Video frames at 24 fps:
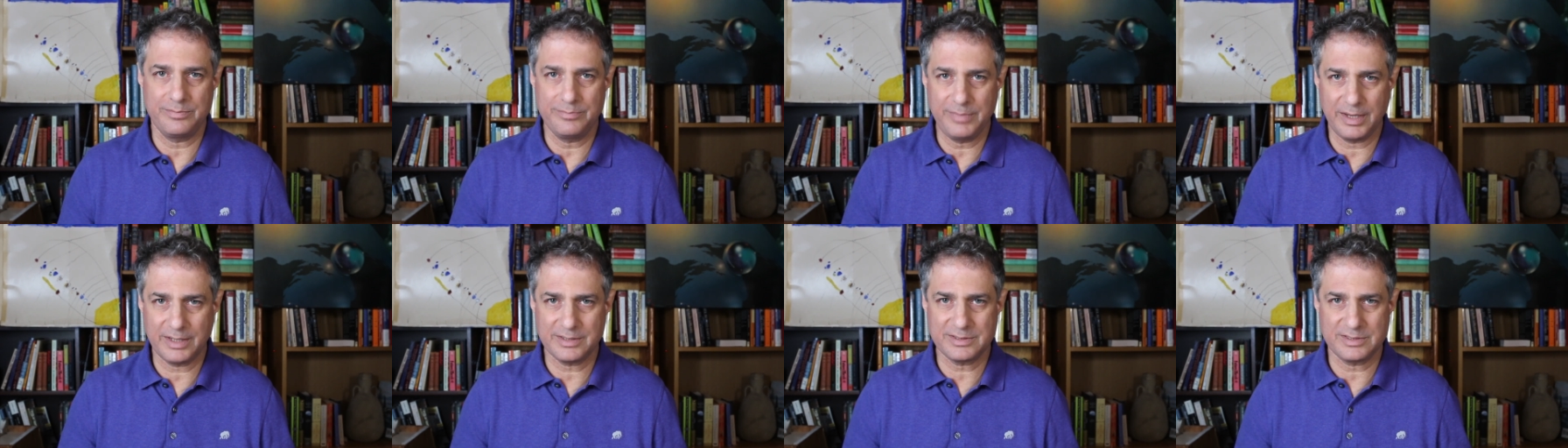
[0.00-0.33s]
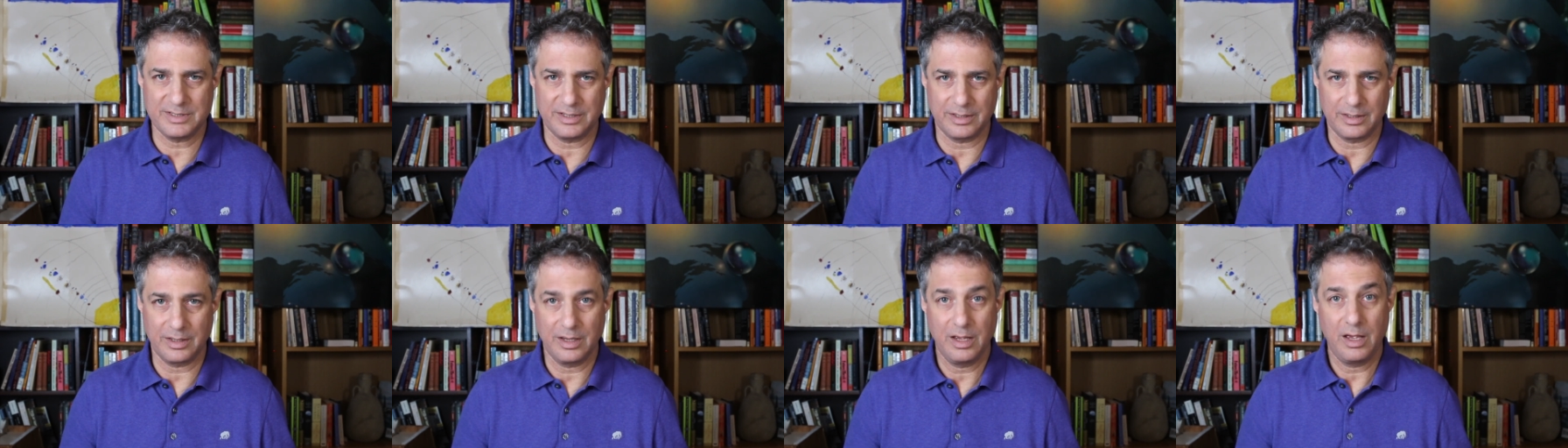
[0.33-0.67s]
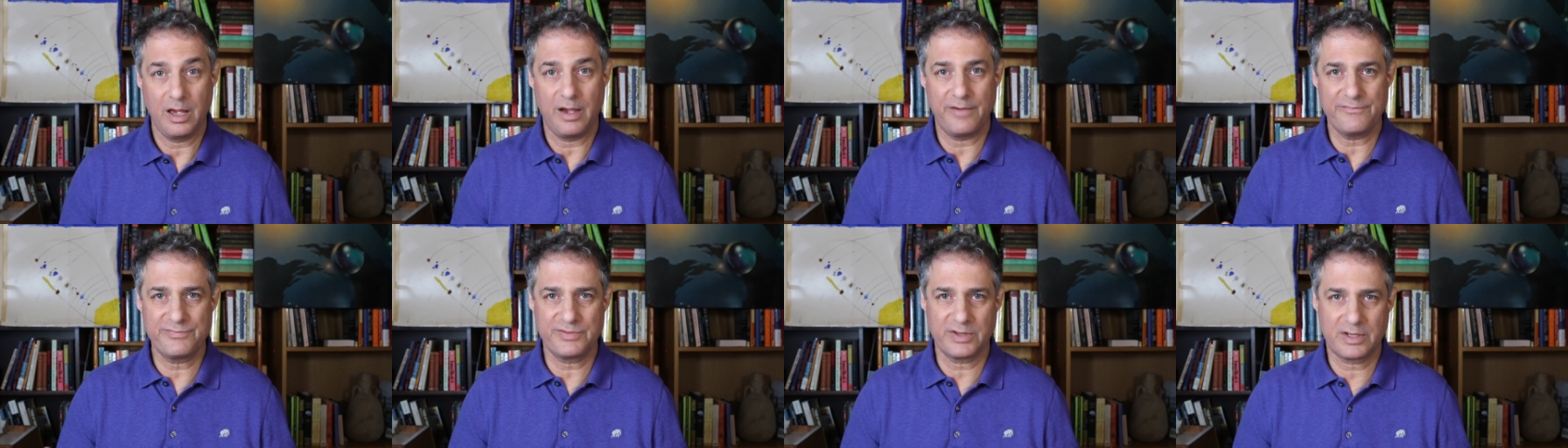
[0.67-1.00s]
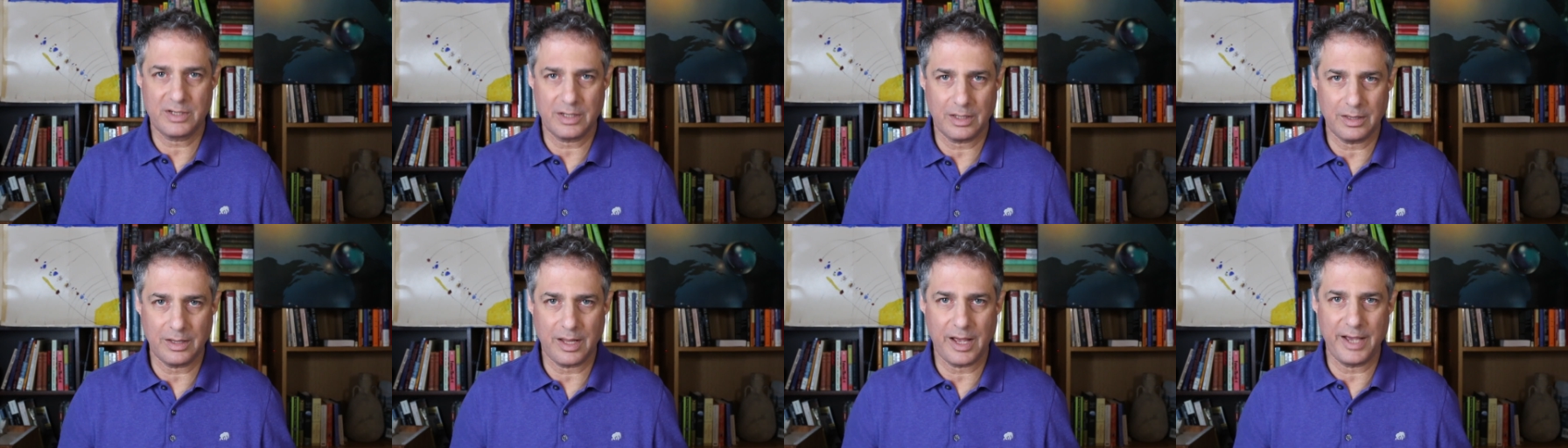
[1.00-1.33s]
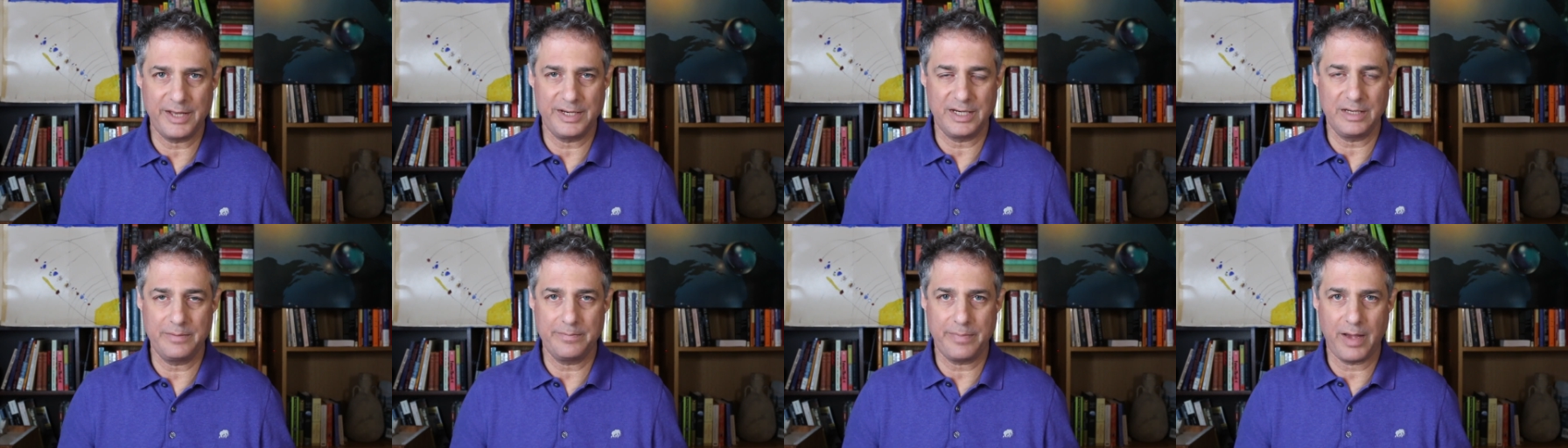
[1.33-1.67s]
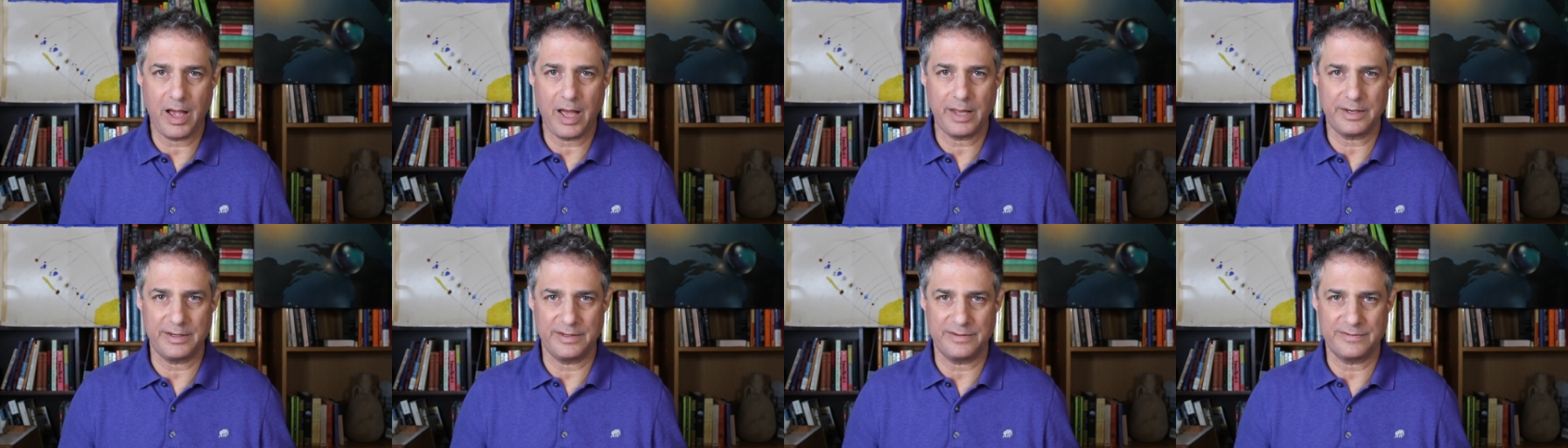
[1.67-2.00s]
mixing of the colliding
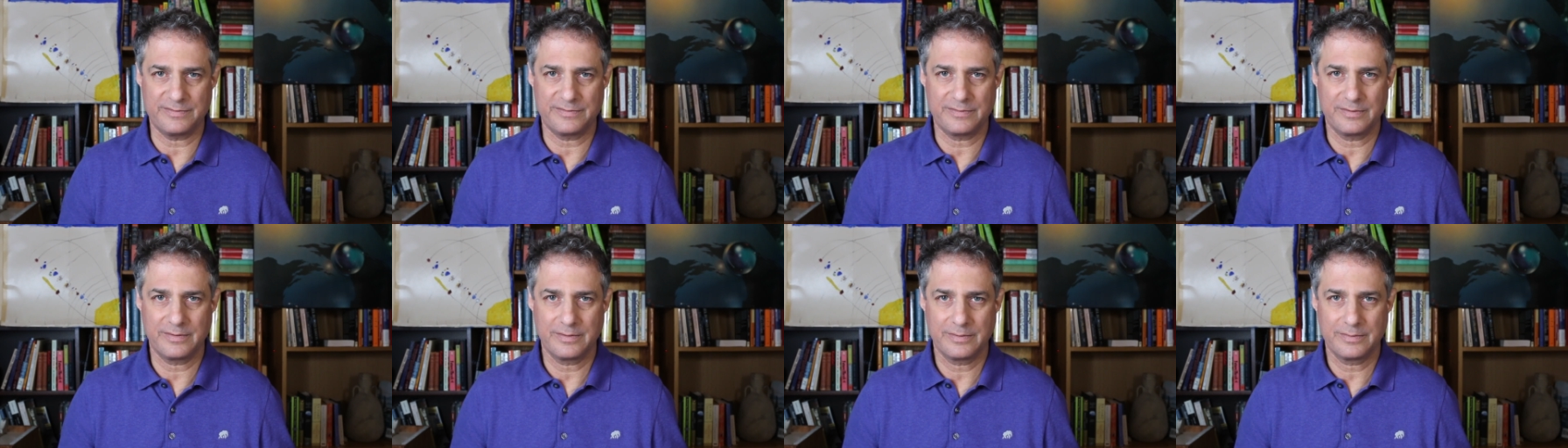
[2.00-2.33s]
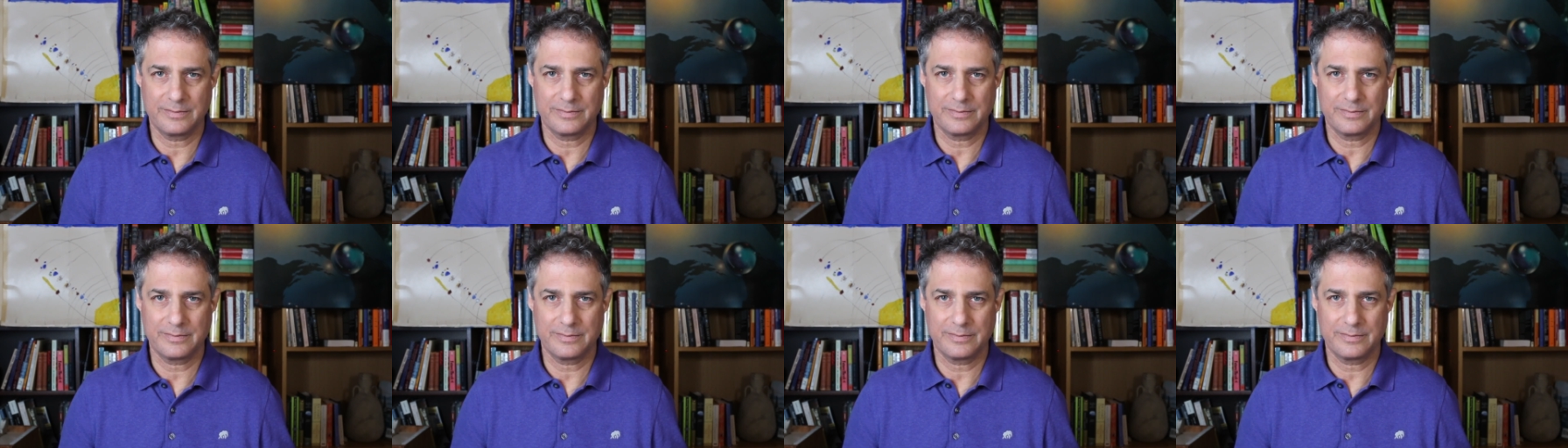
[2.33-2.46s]
bodies.